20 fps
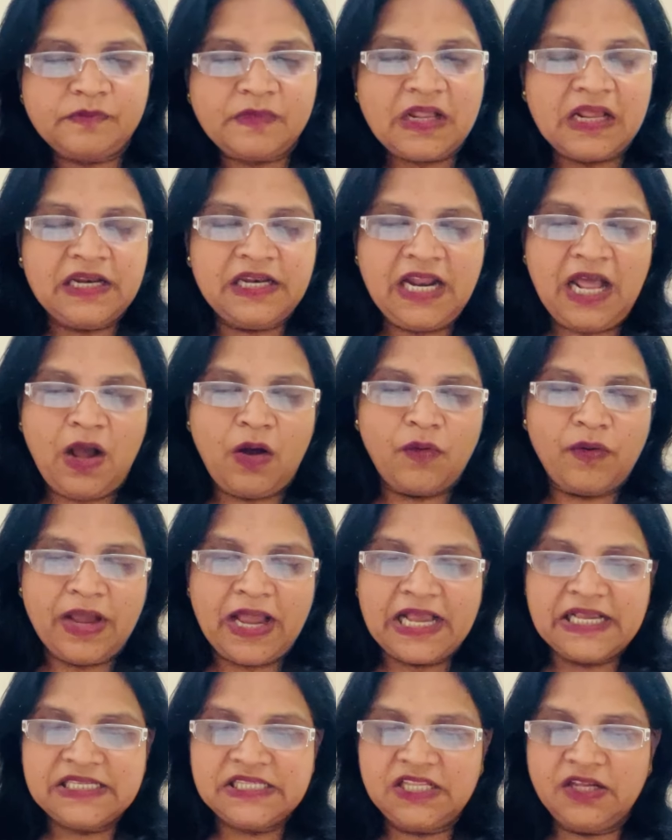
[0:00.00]
Now,
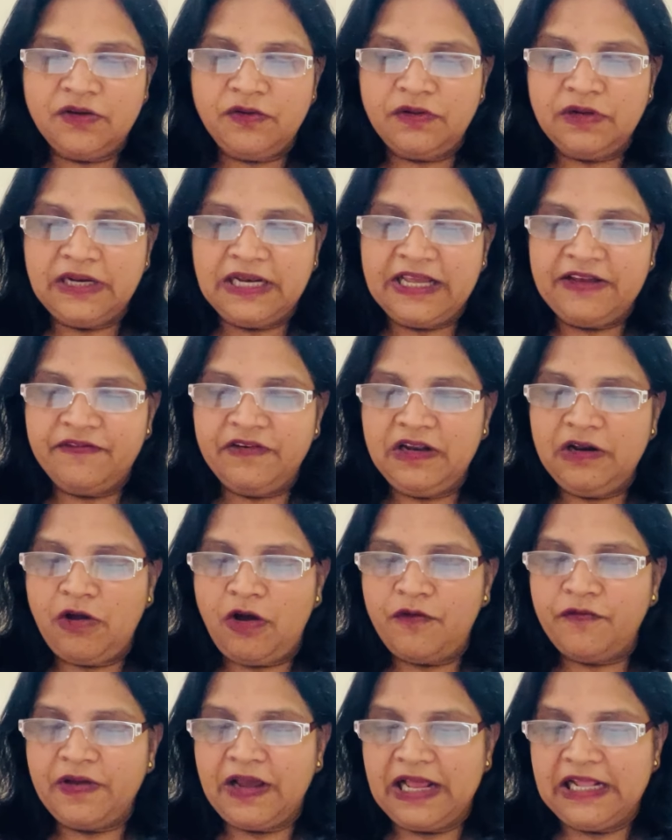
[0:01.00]
as the level
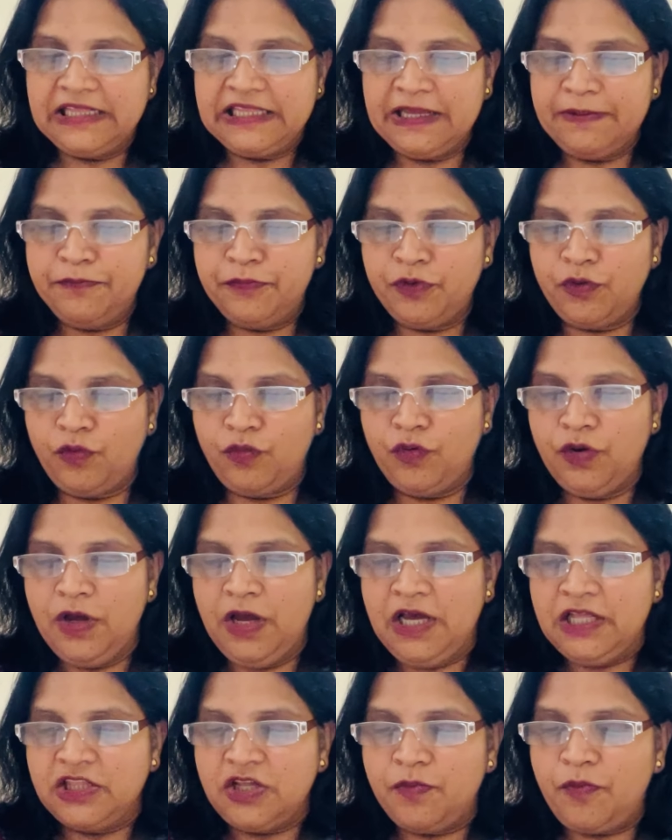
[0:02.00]
of health improves,
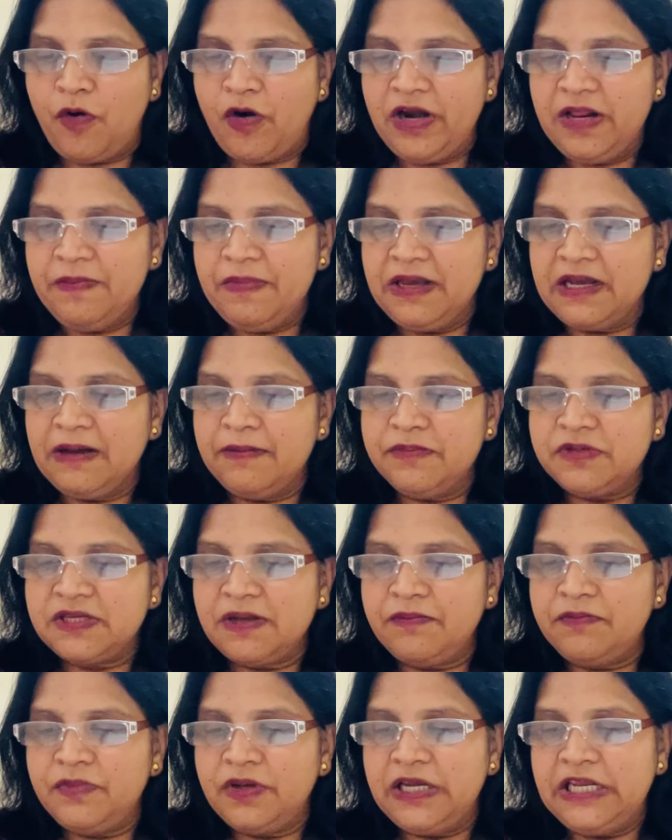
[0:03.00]
the body becomes
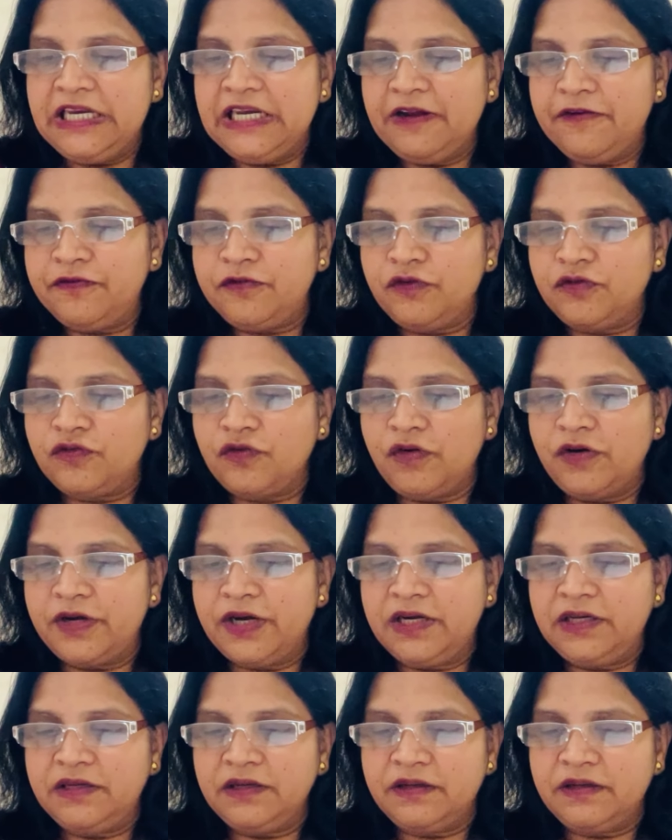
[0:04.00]
enough to tolerate the